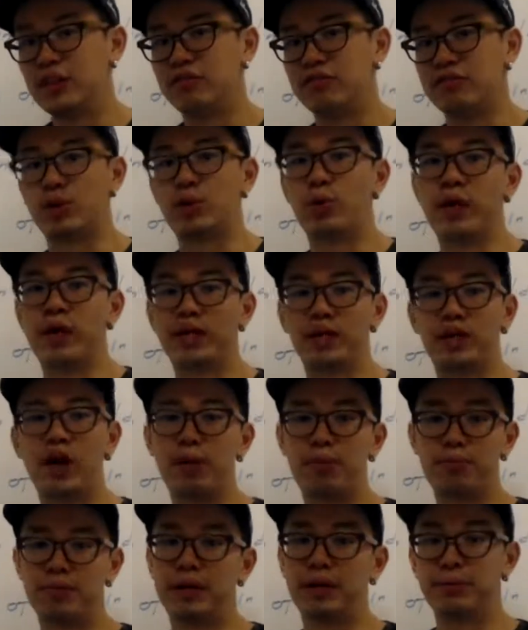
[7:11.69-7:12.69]
required
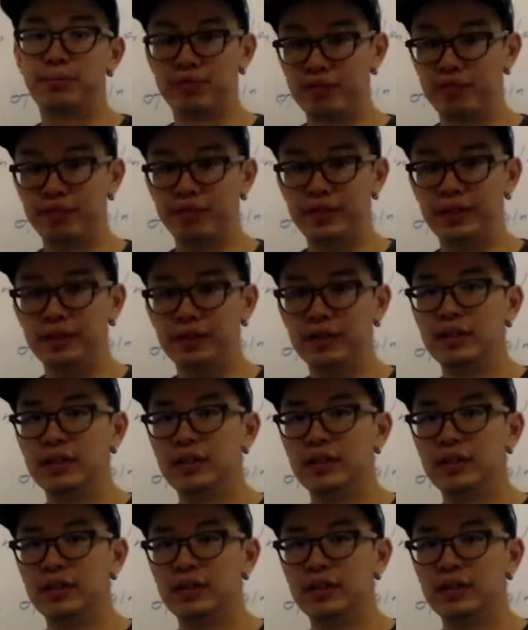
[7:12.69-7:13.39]
corporate approval.